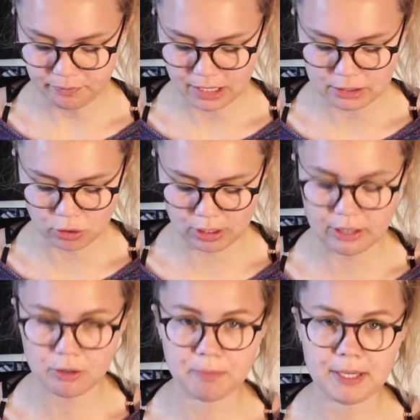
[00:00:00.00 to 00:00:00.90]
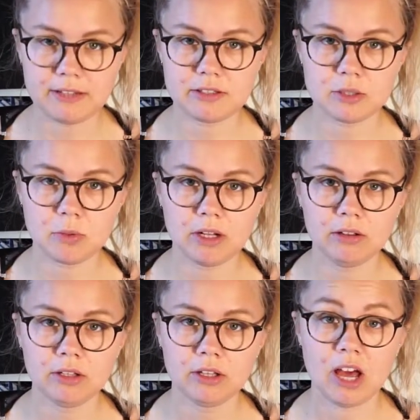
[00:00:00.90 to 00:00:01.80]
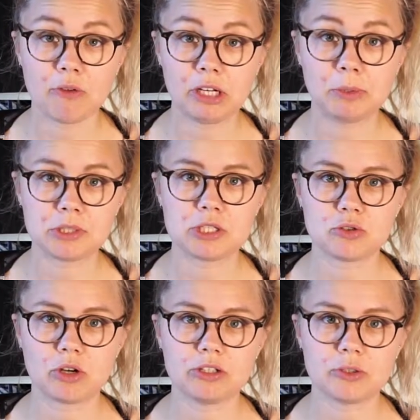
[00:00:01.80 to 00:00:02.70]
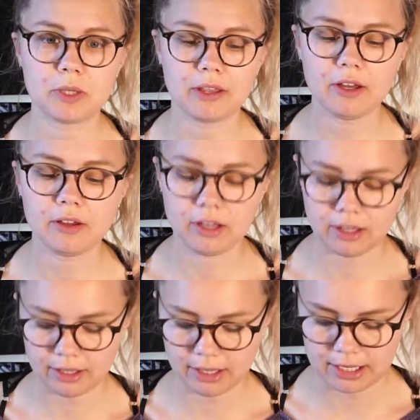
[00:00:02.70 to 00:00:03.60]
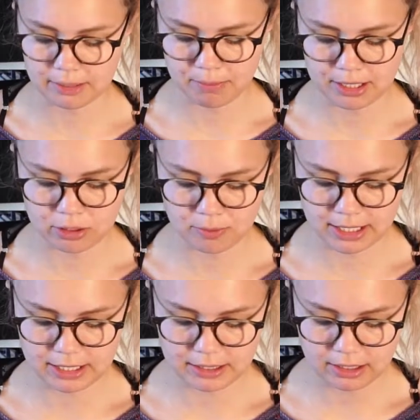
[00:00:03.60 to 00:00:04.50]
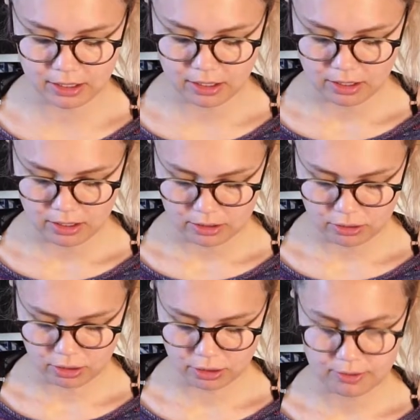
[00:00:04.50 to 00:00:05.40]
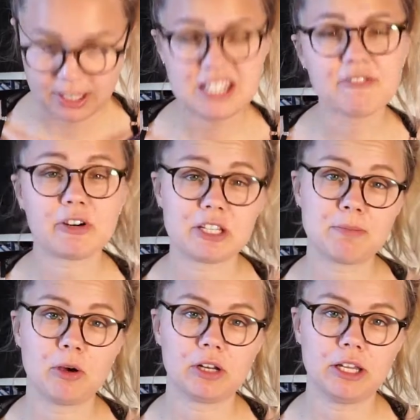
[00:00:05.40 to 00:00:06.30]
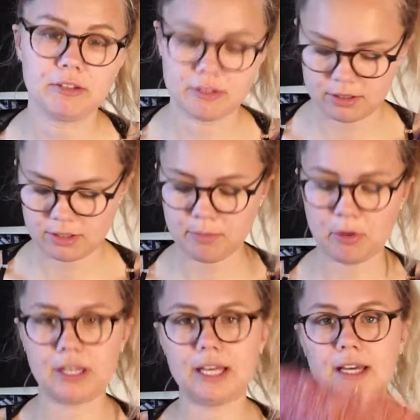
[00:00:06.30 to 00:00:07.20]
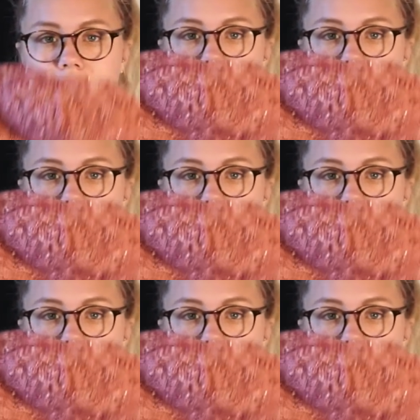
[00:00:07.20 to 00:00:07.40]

it's got little beads as well, I really wanted to try doing that, adding beads to my knitting, so it's a very sparkly hat.